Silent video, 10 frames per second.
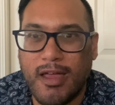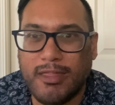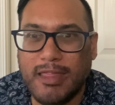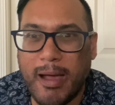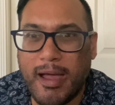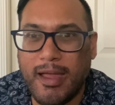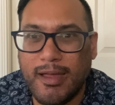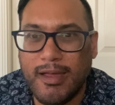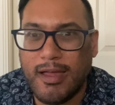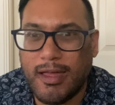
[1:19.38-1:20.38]
the
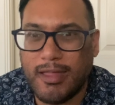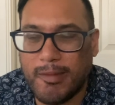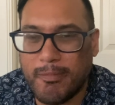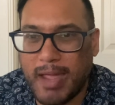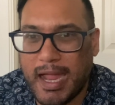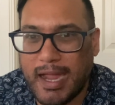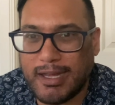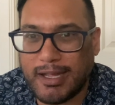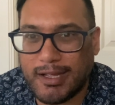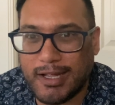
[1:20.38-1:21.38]
man that